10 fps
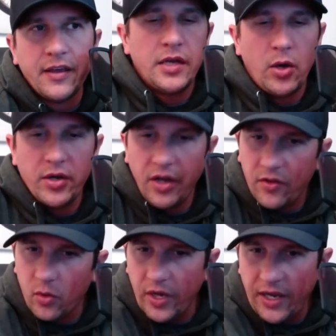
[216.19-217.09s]
Now,
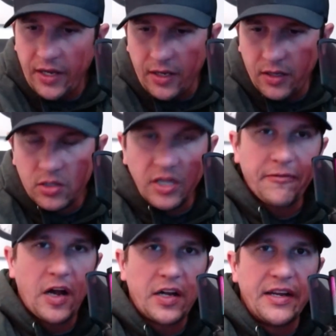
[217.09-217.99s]
another way click
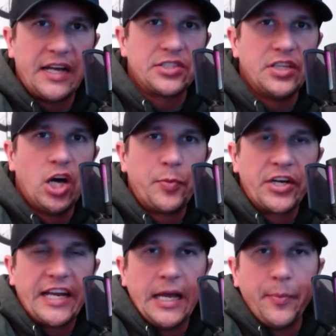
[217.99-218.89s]
fraud can actually help your
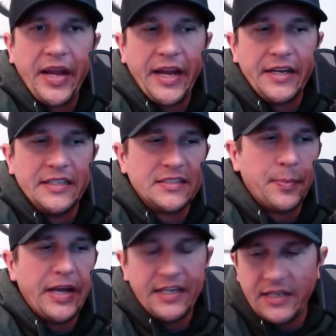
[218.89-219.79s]
campaign is
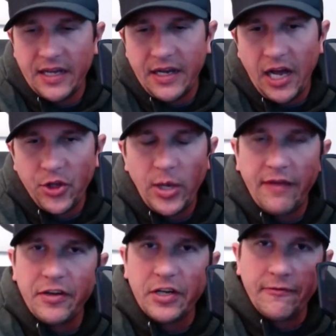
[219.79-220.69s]
depending on how you
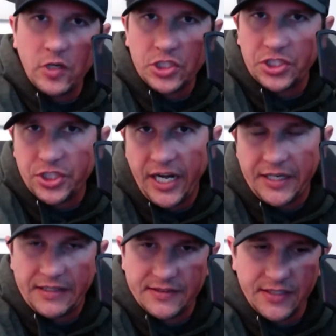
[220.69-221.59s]
have your conversion
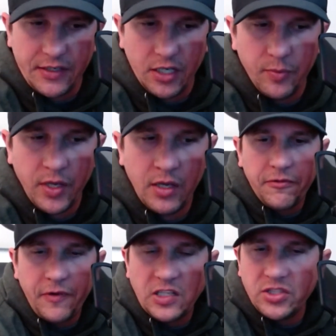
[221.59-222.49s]
tracking set up. The
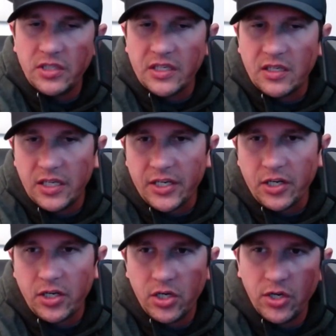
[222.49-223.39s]
fraudulent
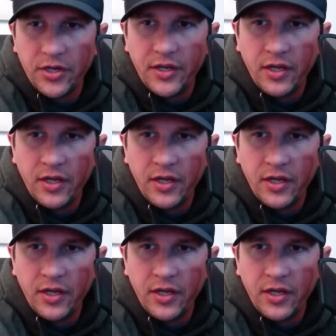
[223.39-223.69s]
clicker could